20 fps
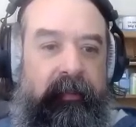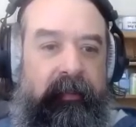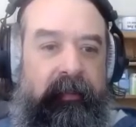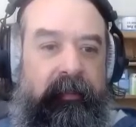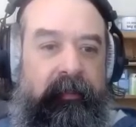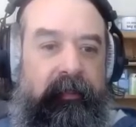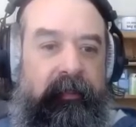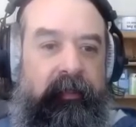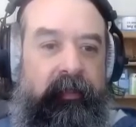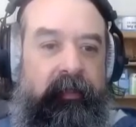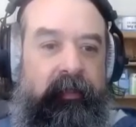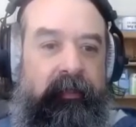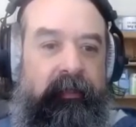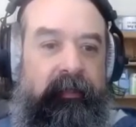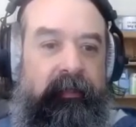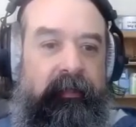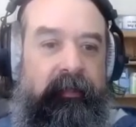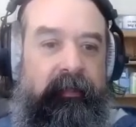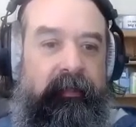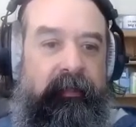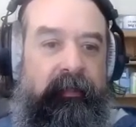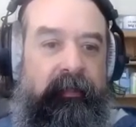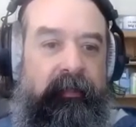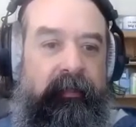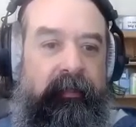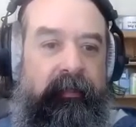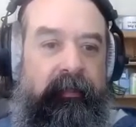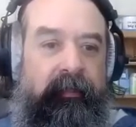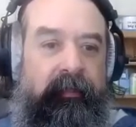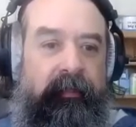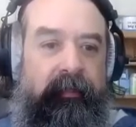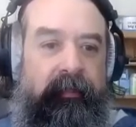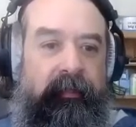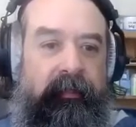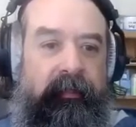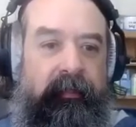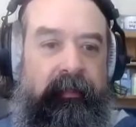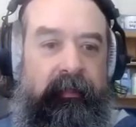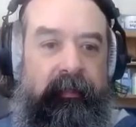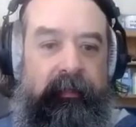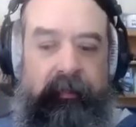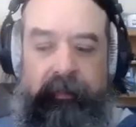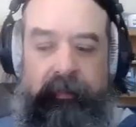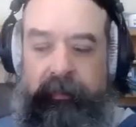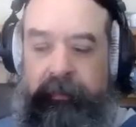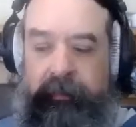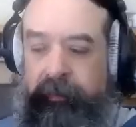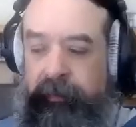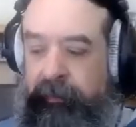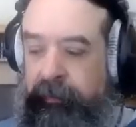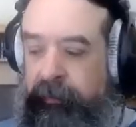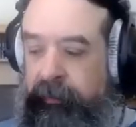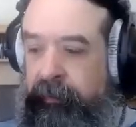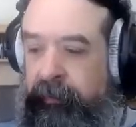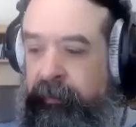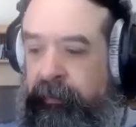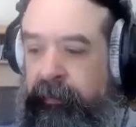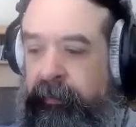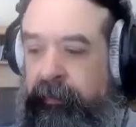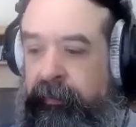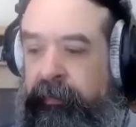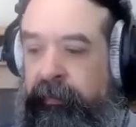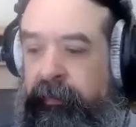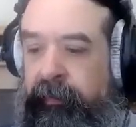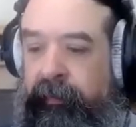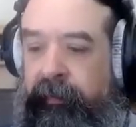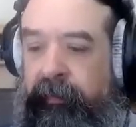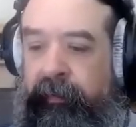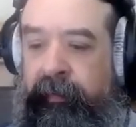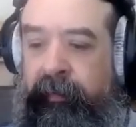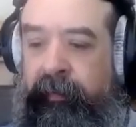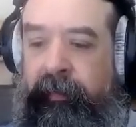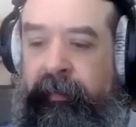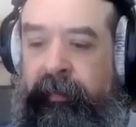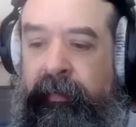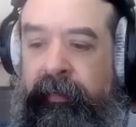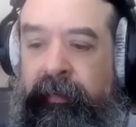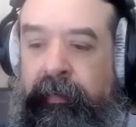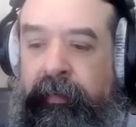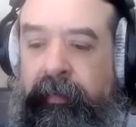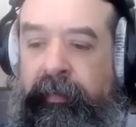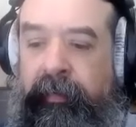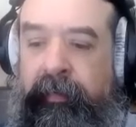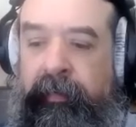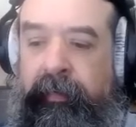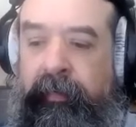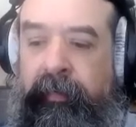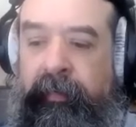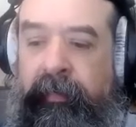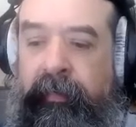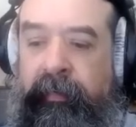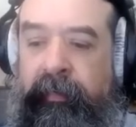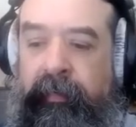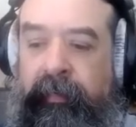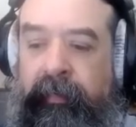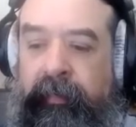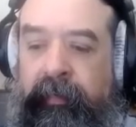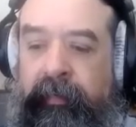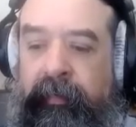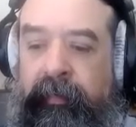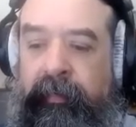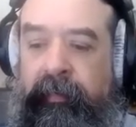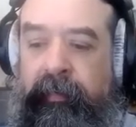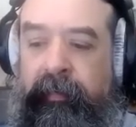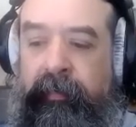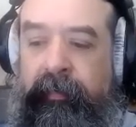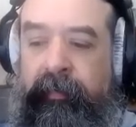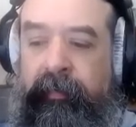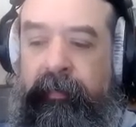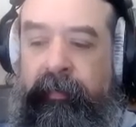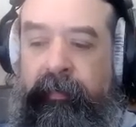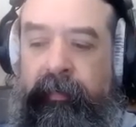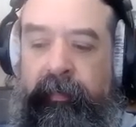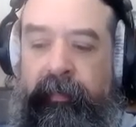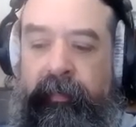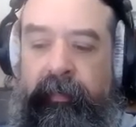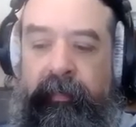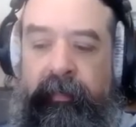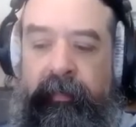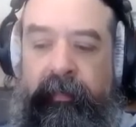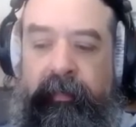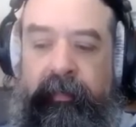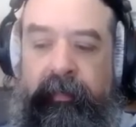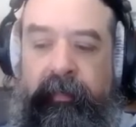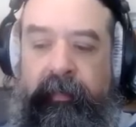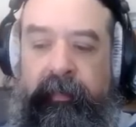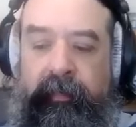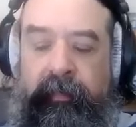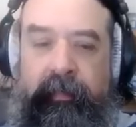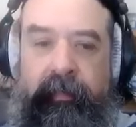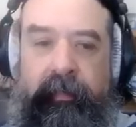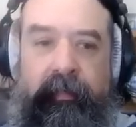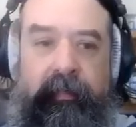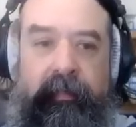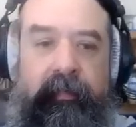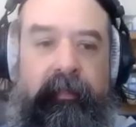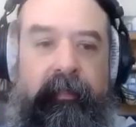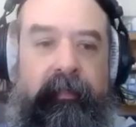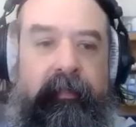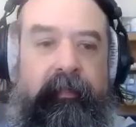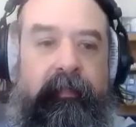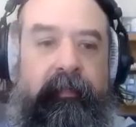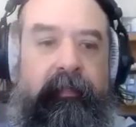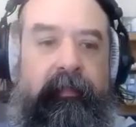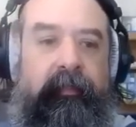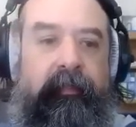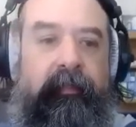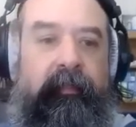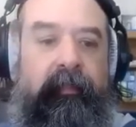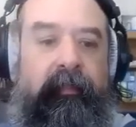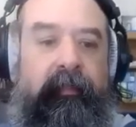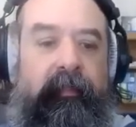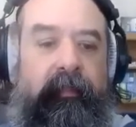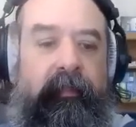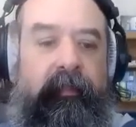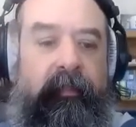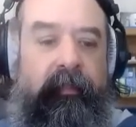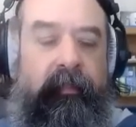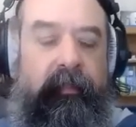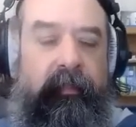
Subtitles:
No words are spoken by the person on screen.